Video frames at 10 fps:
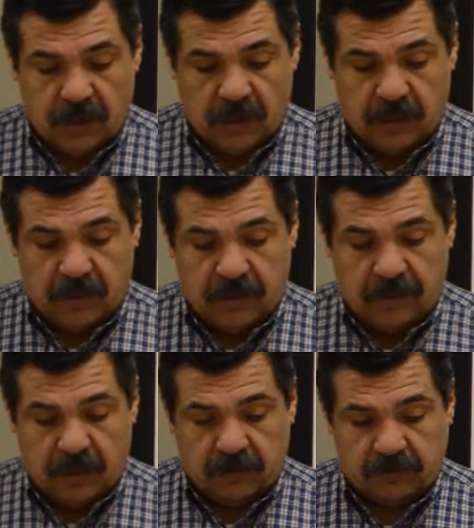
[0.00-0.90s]
Uh,
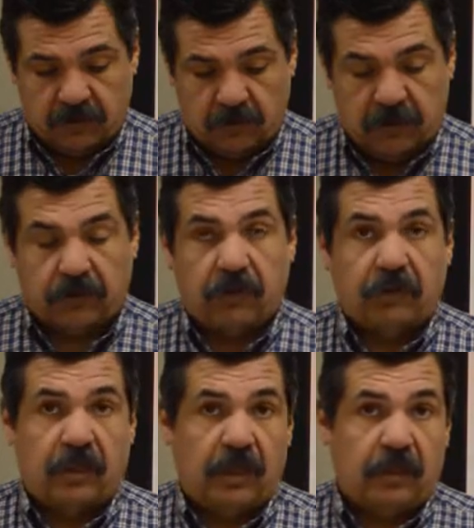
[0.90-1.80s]
also on the
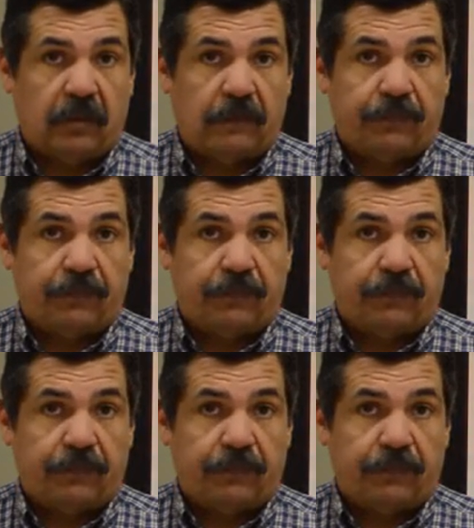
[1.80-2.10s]
13th